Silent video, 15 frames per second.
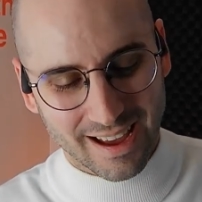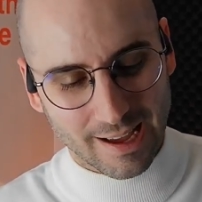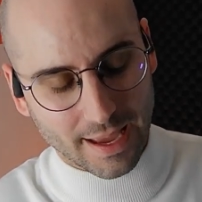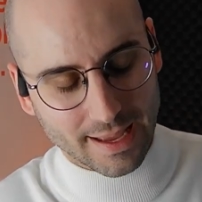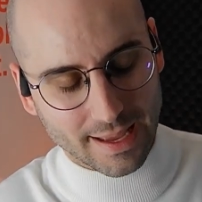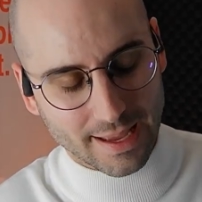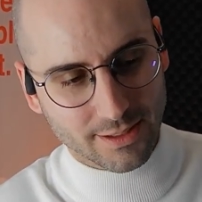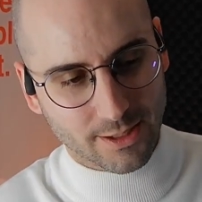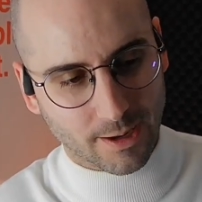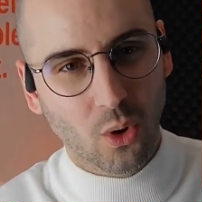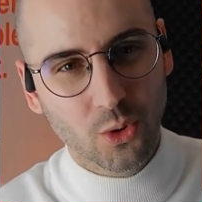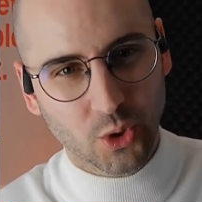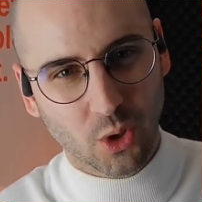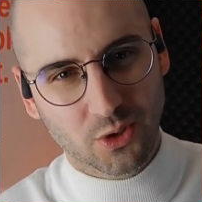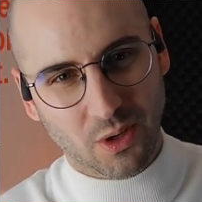And
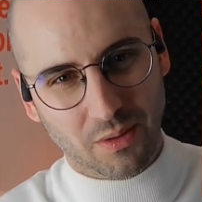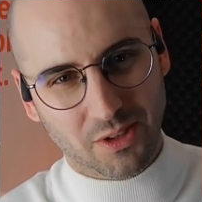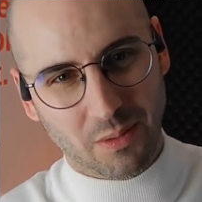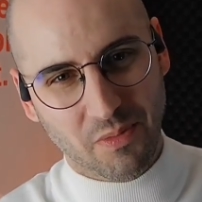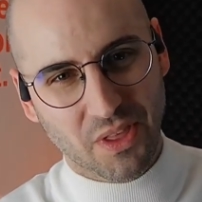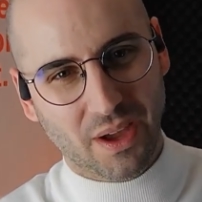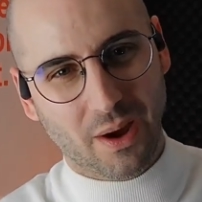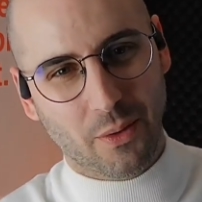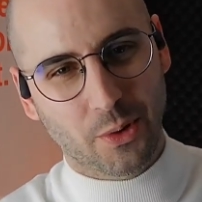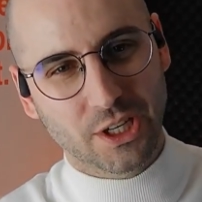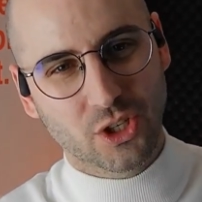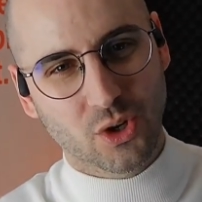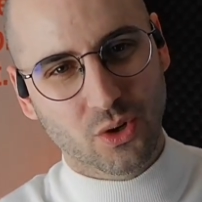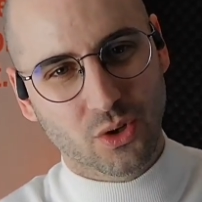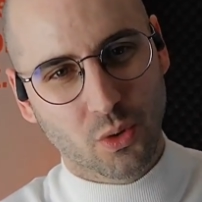also something I
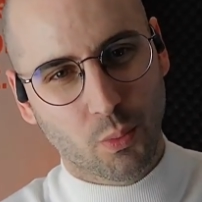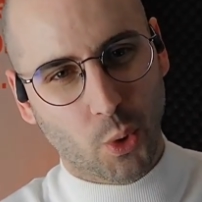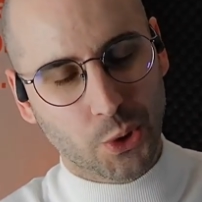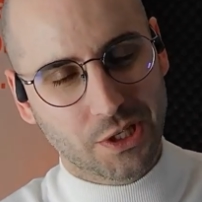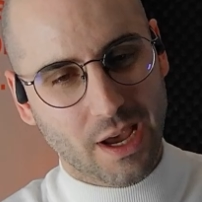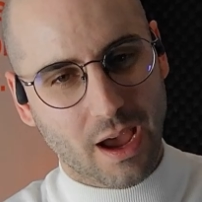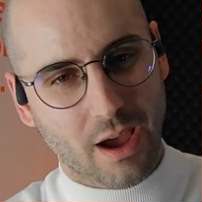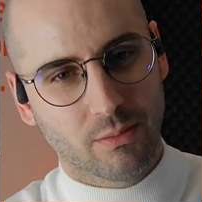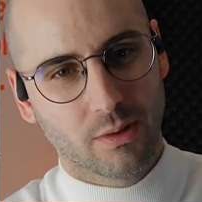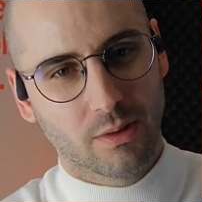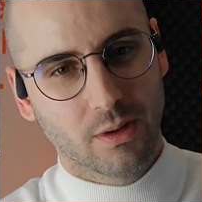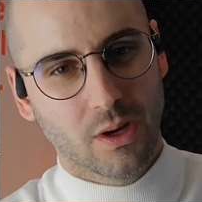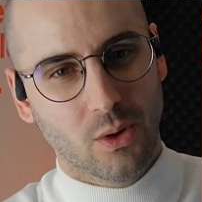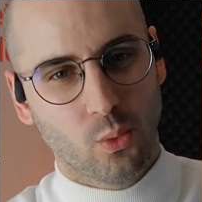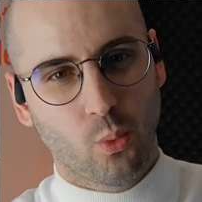wanted to point out,
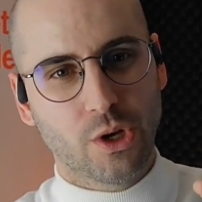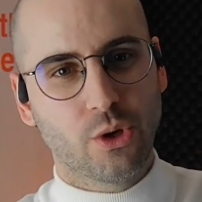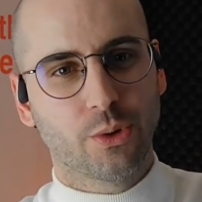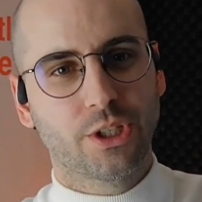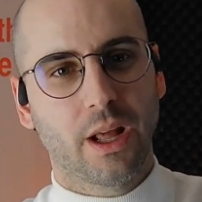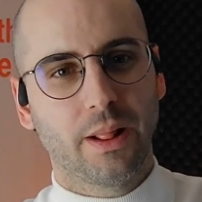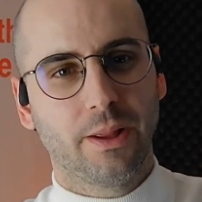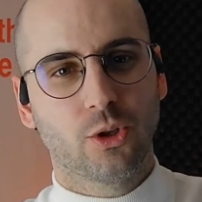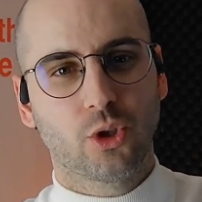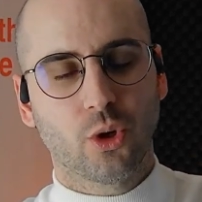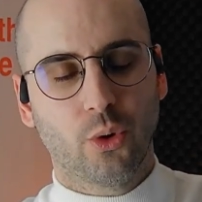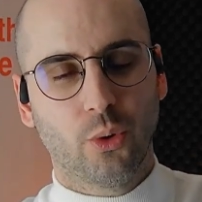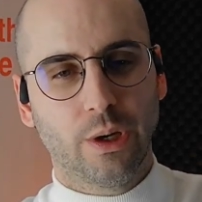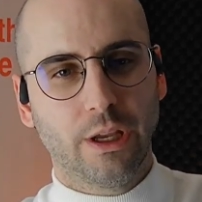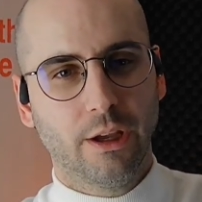when you were telling the
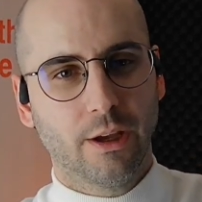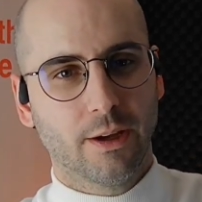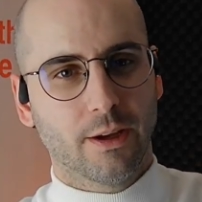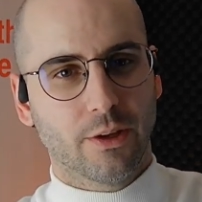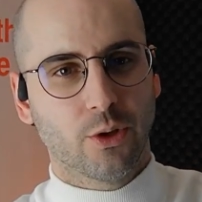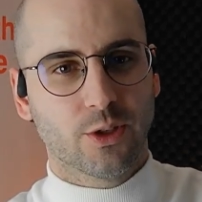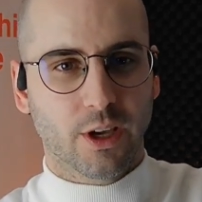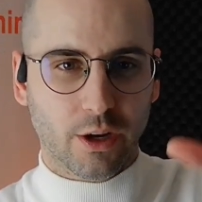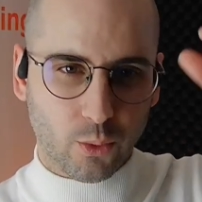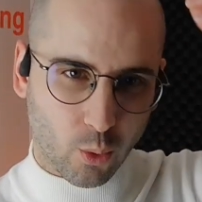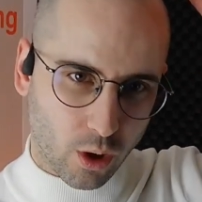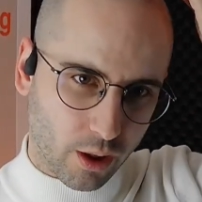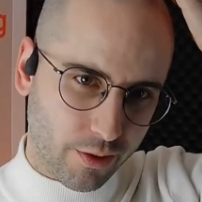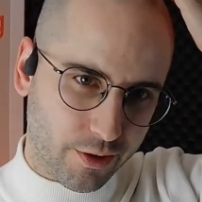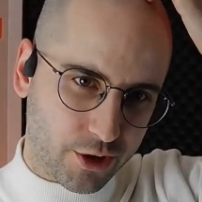story, you said,
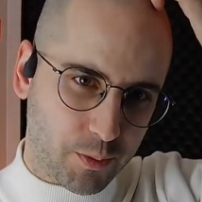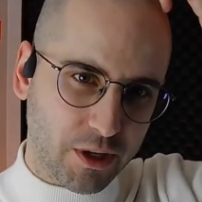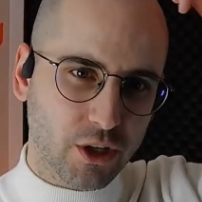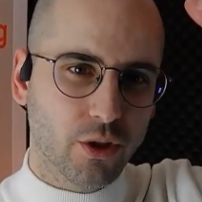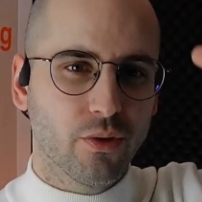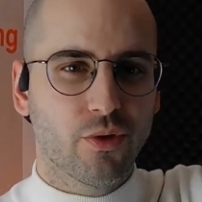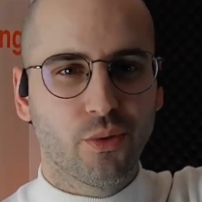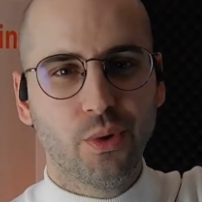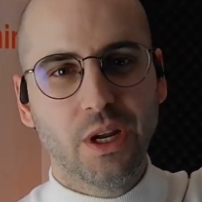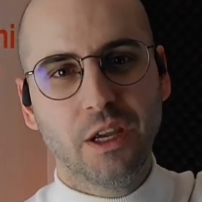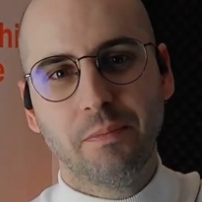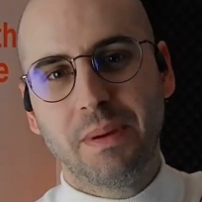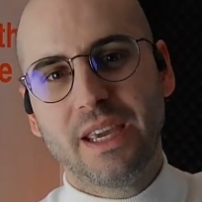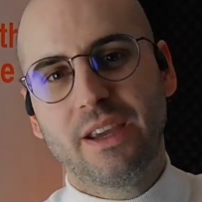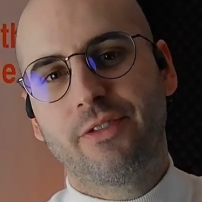well, there's been
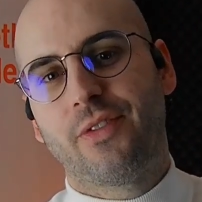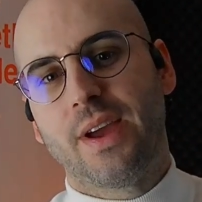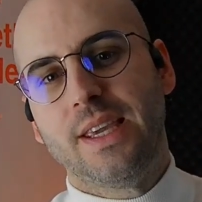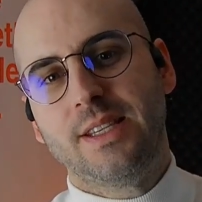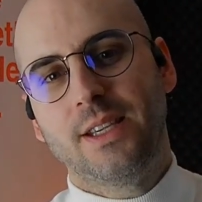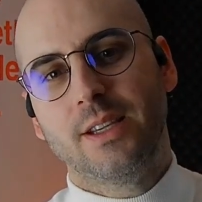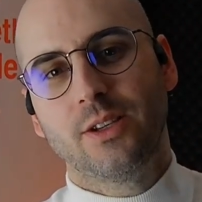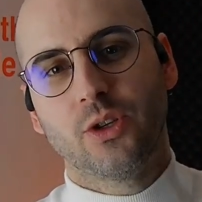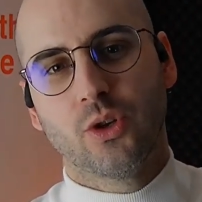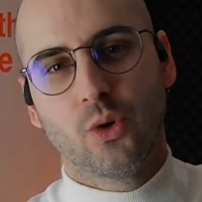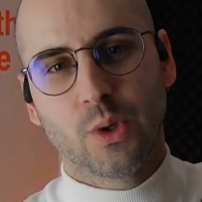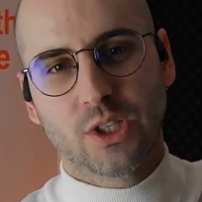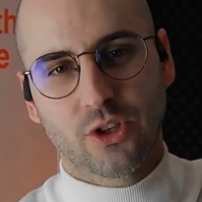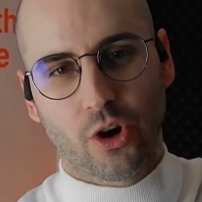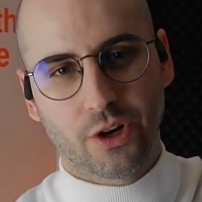3 big phases.
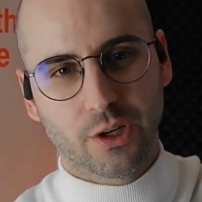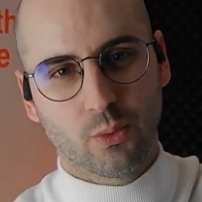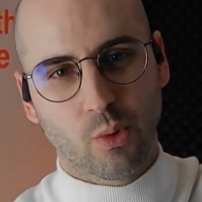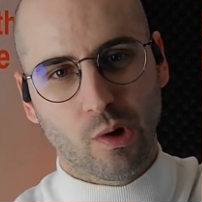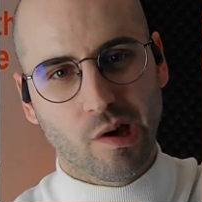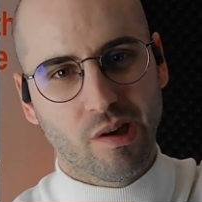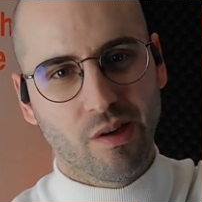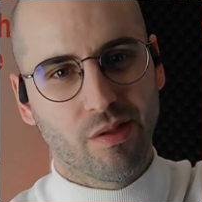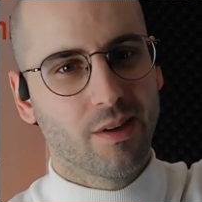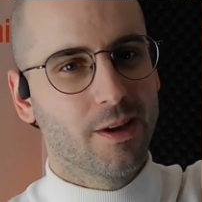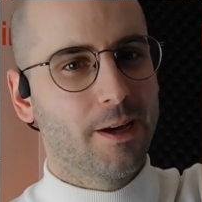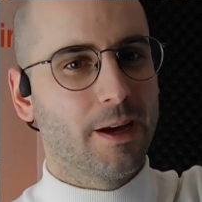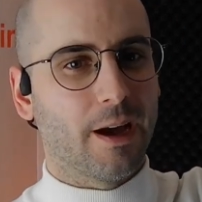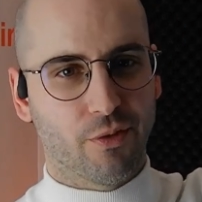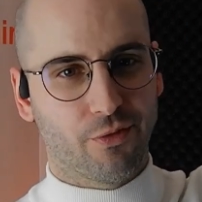We started with
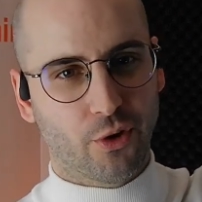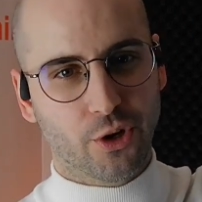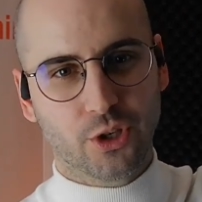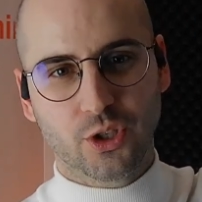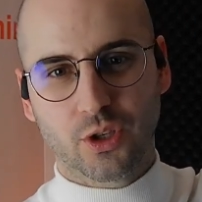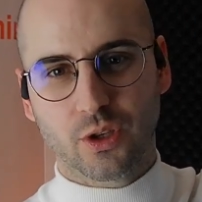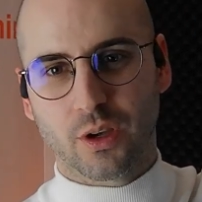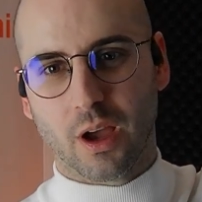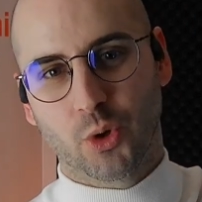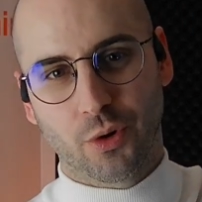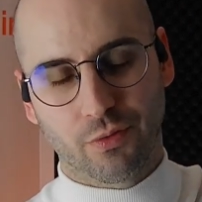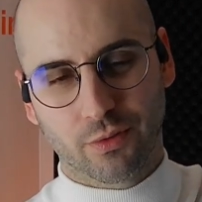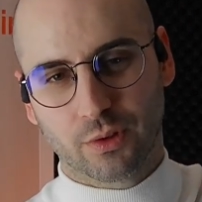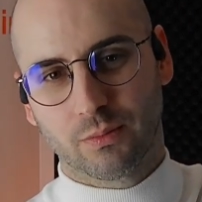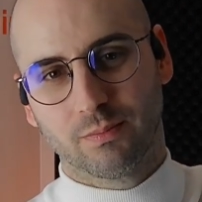the first sort
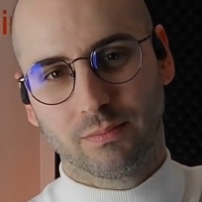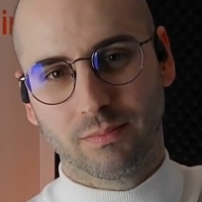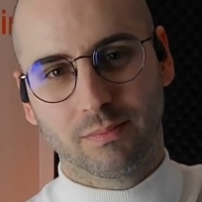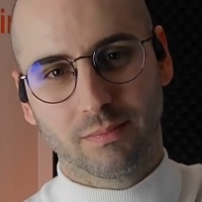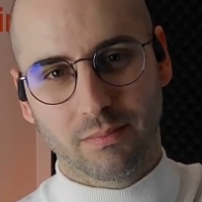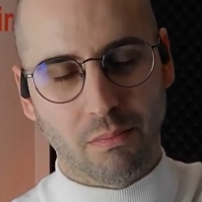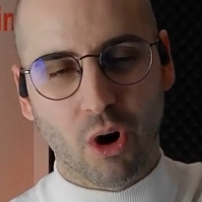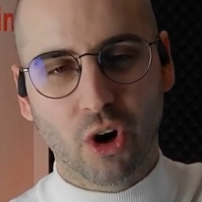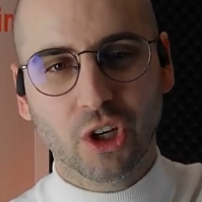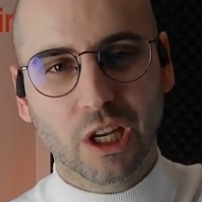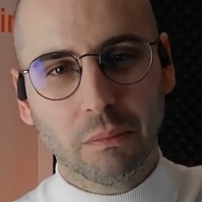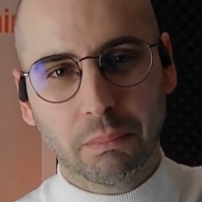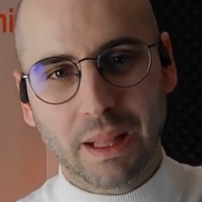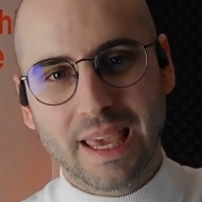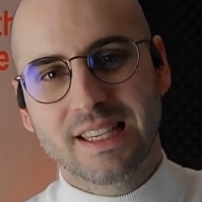of
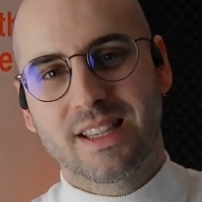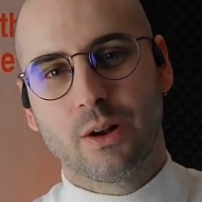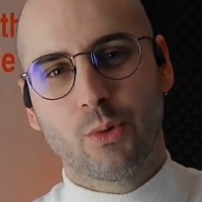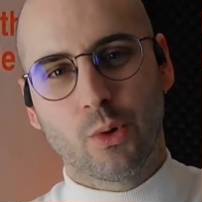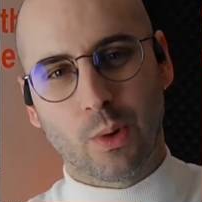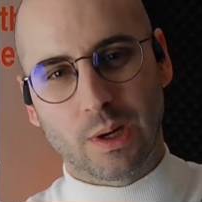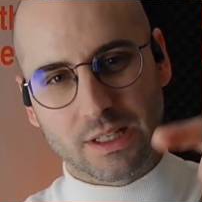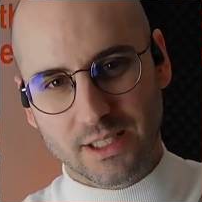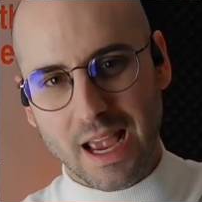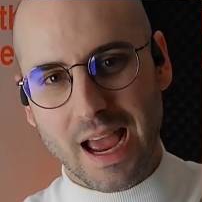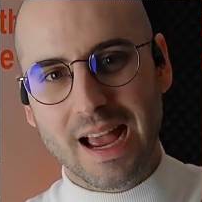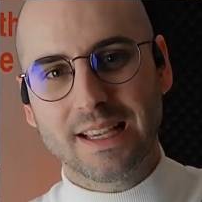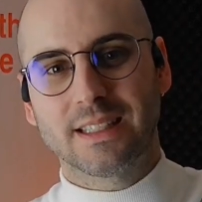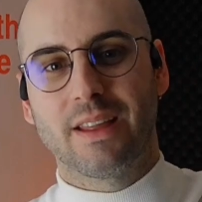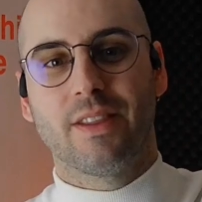marketplace, then we went
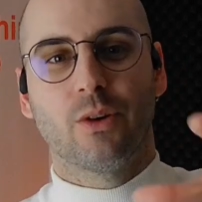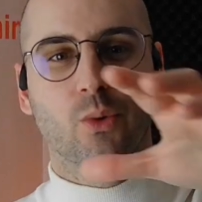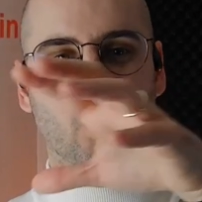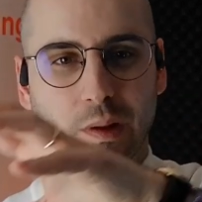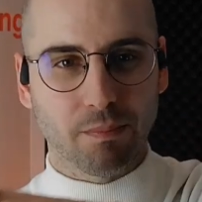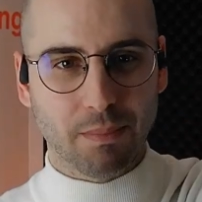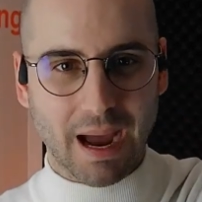SaaS, and then we went